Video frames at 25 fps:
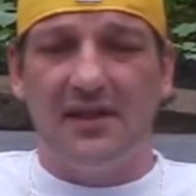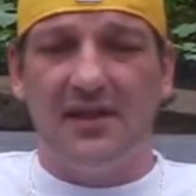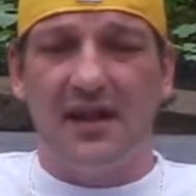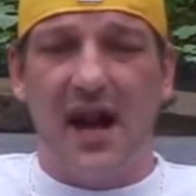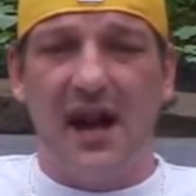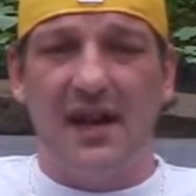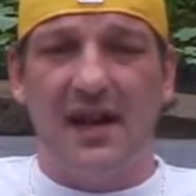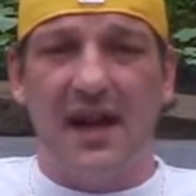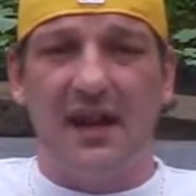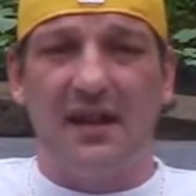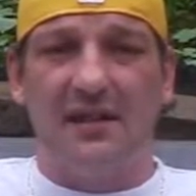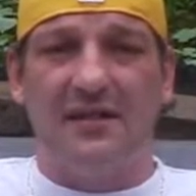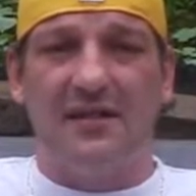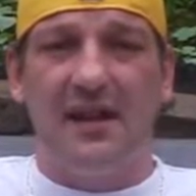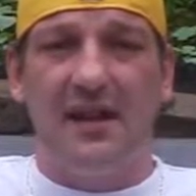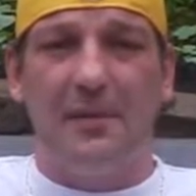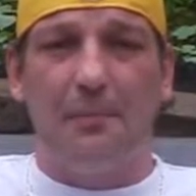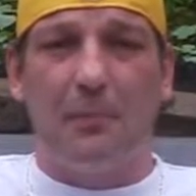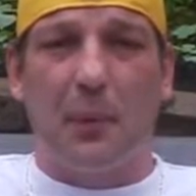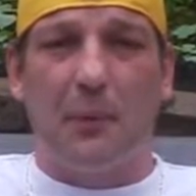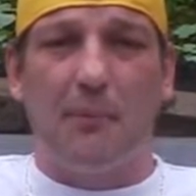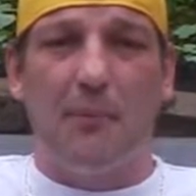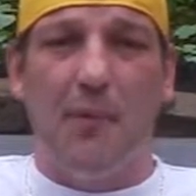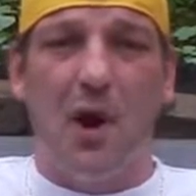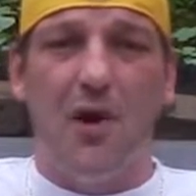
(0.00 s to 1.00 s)
out of 10
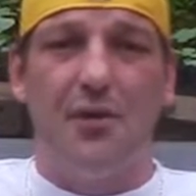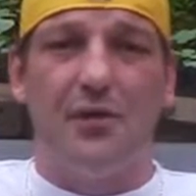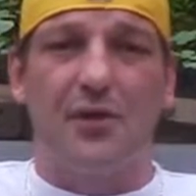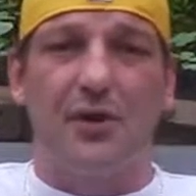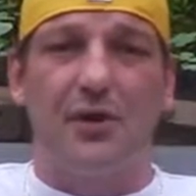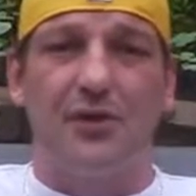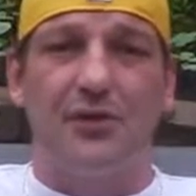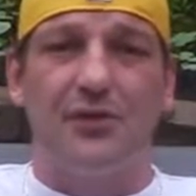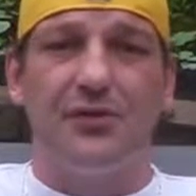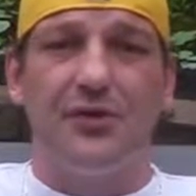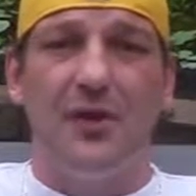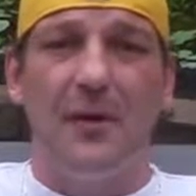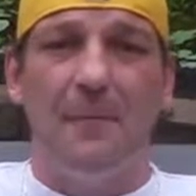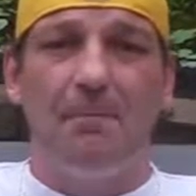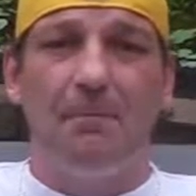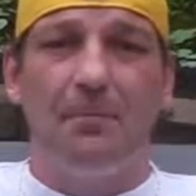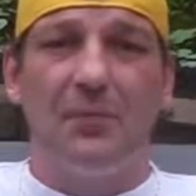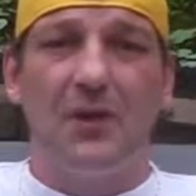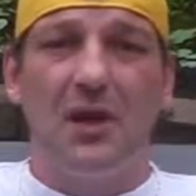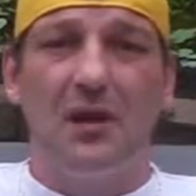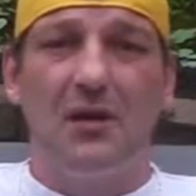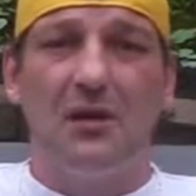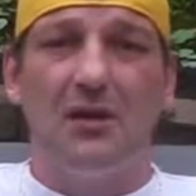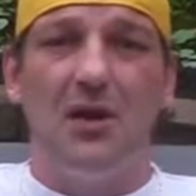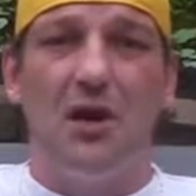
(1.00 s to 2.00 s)
promoters,
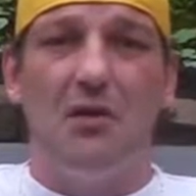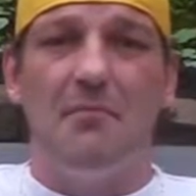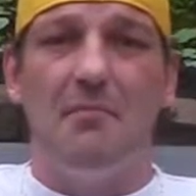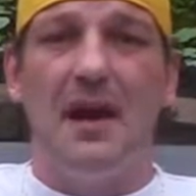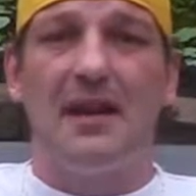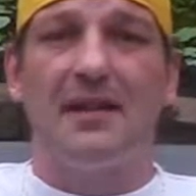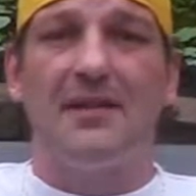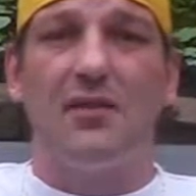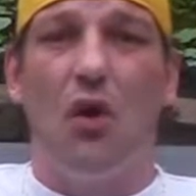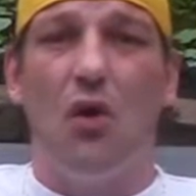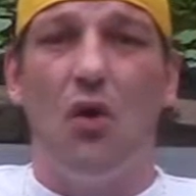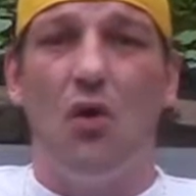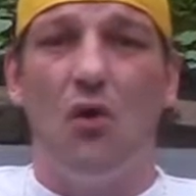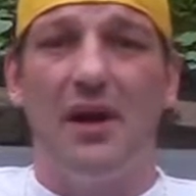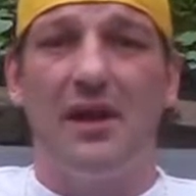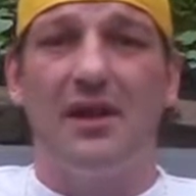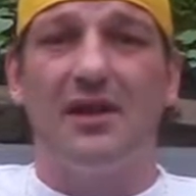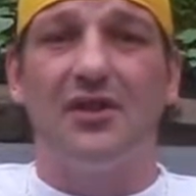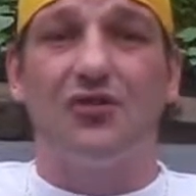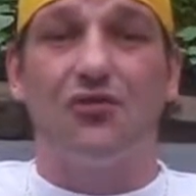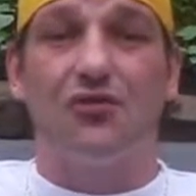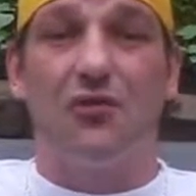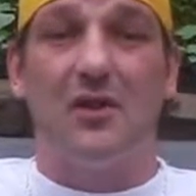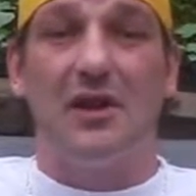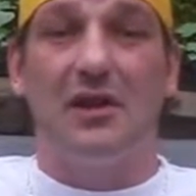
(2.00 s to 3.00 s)
make the whole
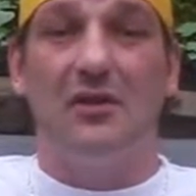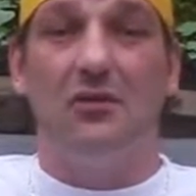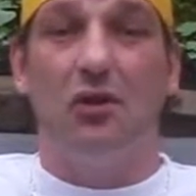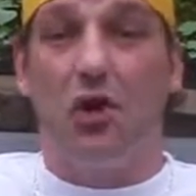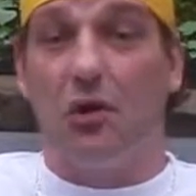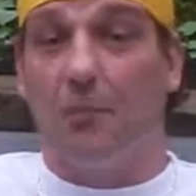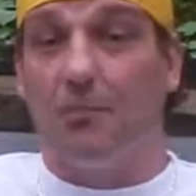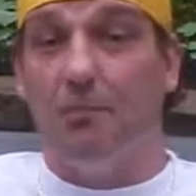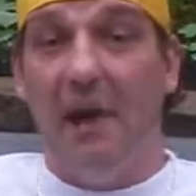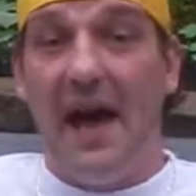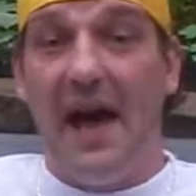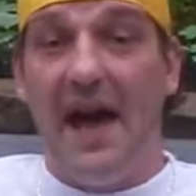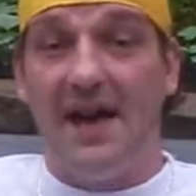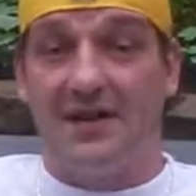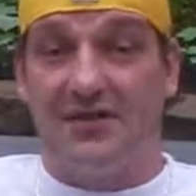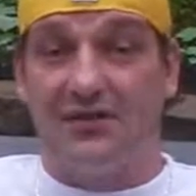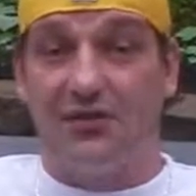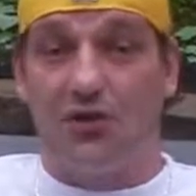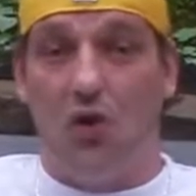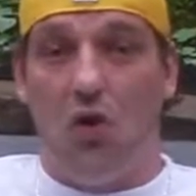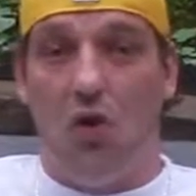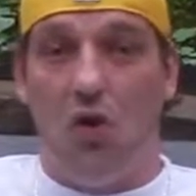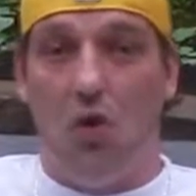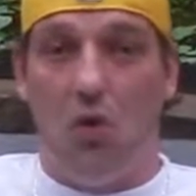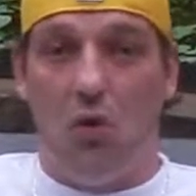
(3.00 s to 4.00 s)
industry look bad
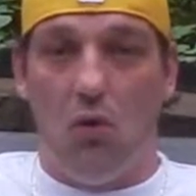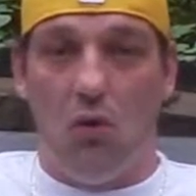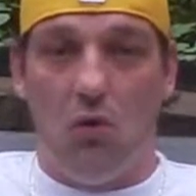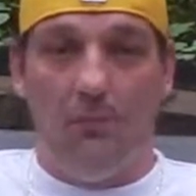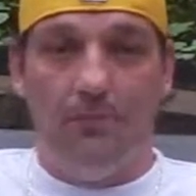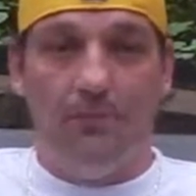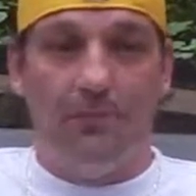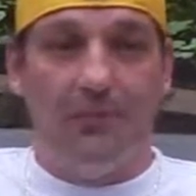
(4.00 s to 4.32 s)
as a whole.